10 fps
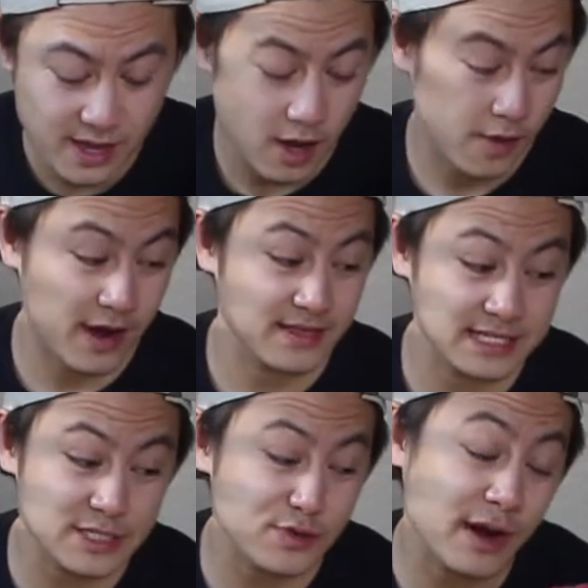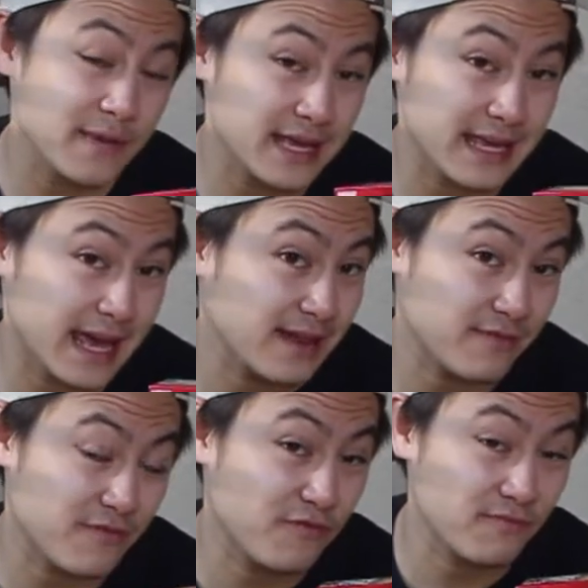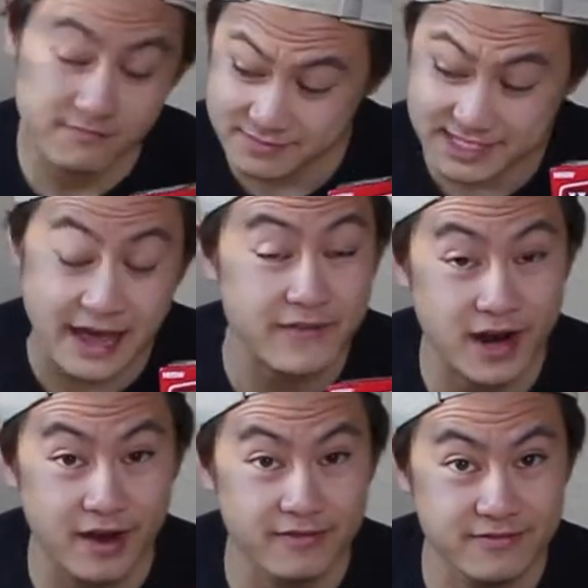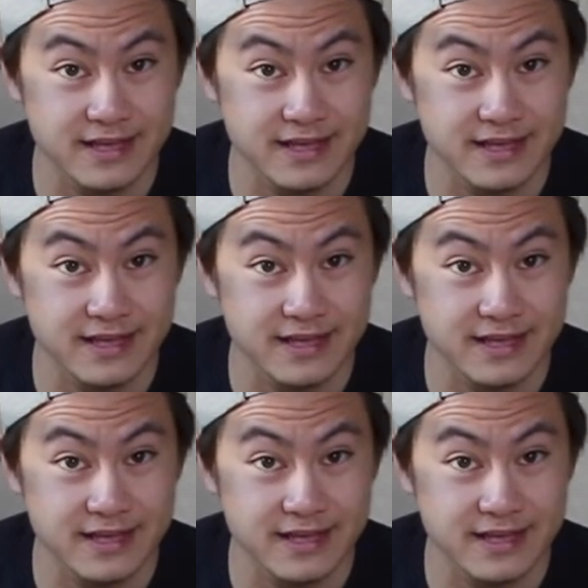All right, this is what I'm gonna get 7 of